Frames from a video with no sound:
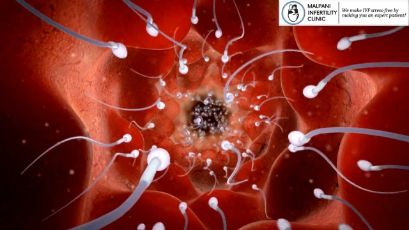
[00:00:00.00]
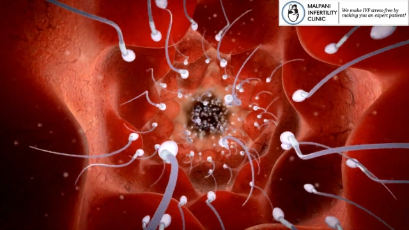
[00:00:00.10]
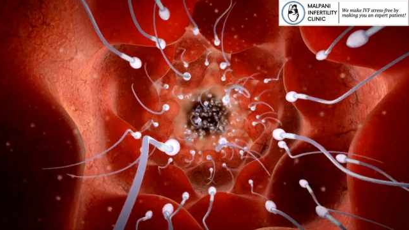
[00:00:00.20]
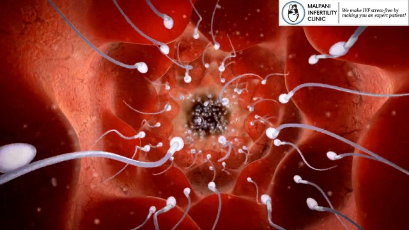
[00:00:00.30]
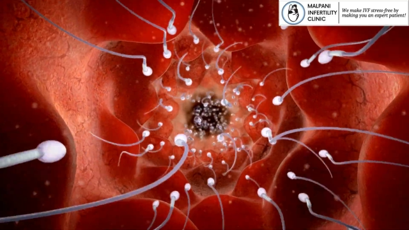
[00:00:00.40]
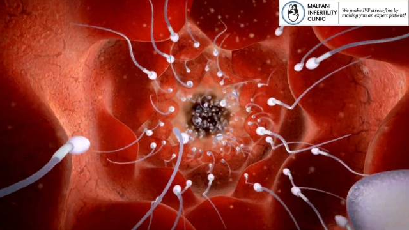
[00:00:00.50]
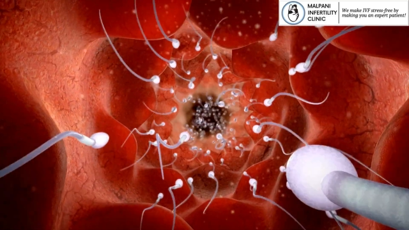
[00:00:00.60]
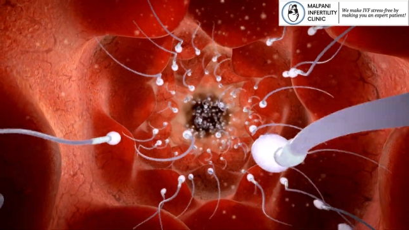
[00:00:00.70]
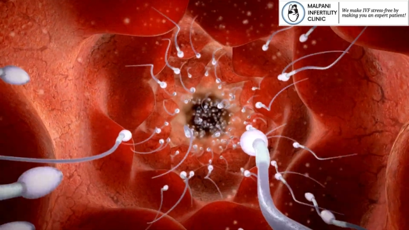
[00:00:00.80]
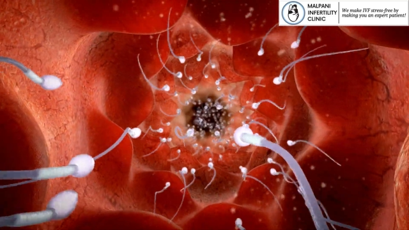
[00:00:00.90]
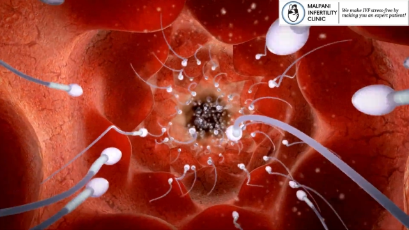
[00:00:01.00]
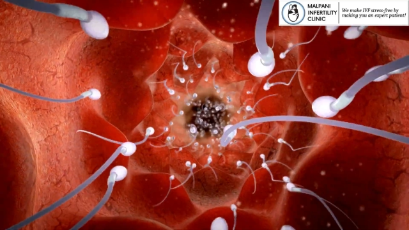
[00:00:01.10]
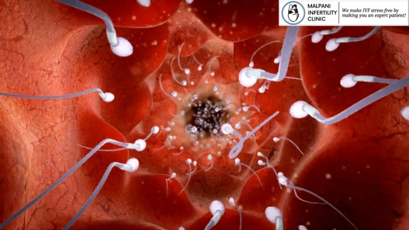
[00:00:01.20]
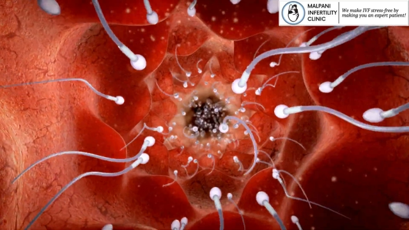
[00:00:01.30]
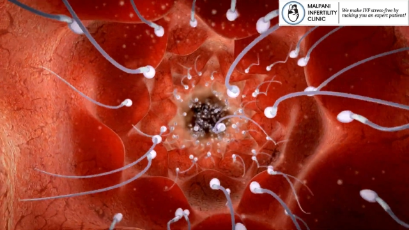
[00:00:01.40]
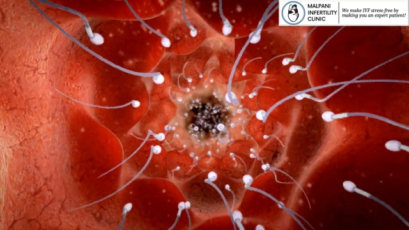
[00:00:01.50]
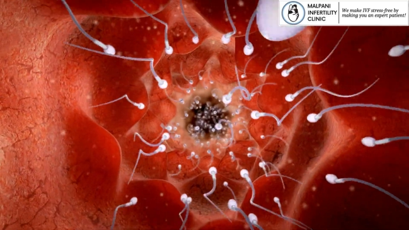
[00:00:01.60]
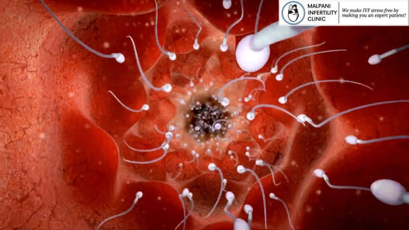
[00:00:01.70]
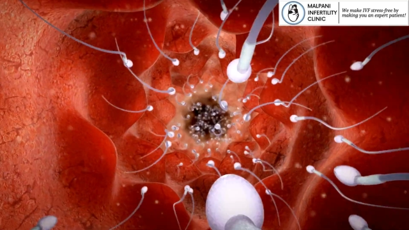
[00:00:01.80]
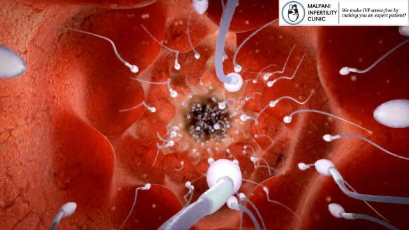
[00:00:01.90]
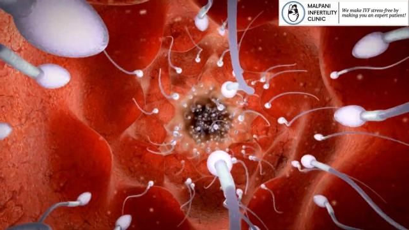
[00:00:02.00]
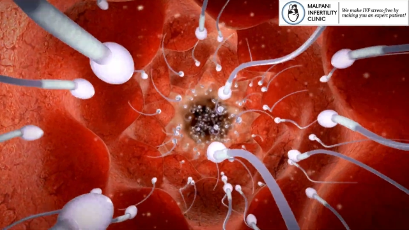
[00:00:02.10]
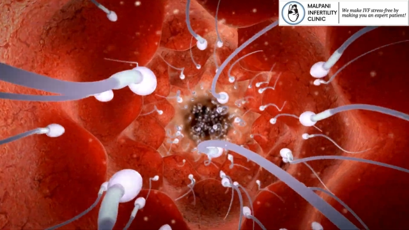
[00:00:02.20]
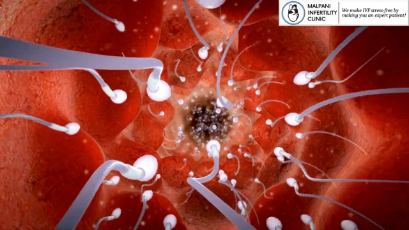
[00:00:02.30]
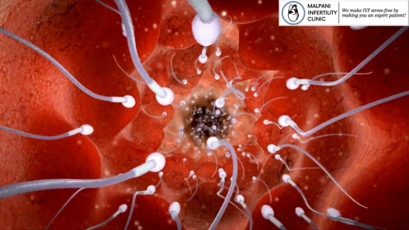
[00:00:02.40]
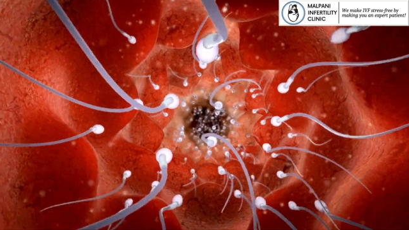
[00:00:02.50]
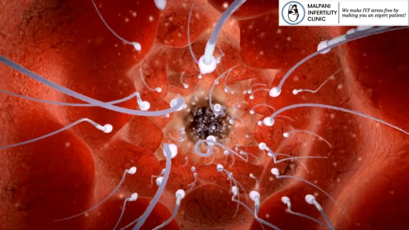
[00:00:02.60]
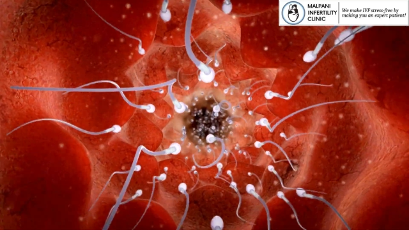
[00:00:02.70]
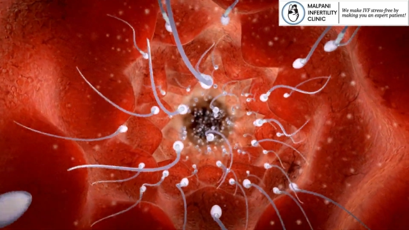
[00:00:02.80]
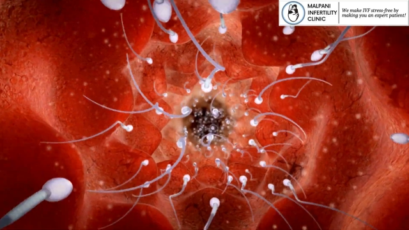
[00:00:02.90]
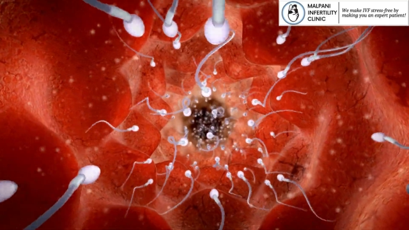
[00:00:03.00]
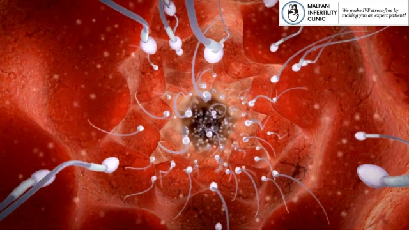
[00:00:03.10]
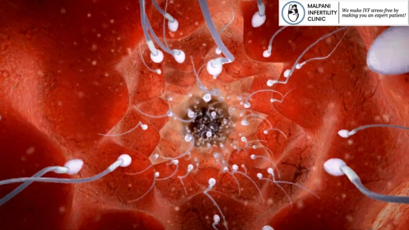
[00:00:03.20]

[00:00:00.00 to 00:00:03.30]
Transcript: [unreadable: no face in view]